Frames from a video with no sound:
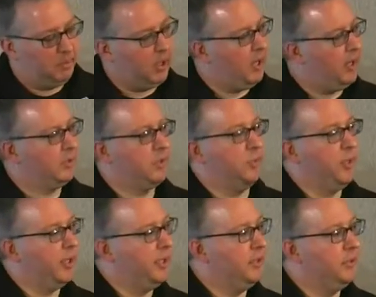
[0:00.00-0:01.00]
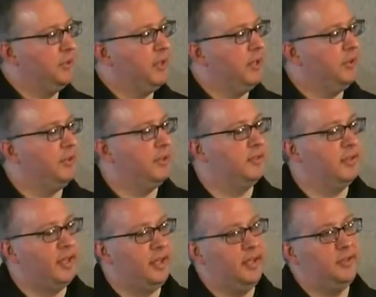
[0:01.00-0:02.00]
blogs and a weekly newsletter and things
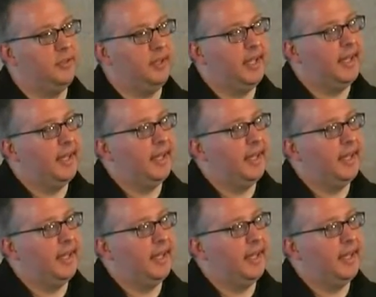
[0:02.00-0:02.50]
of that nature.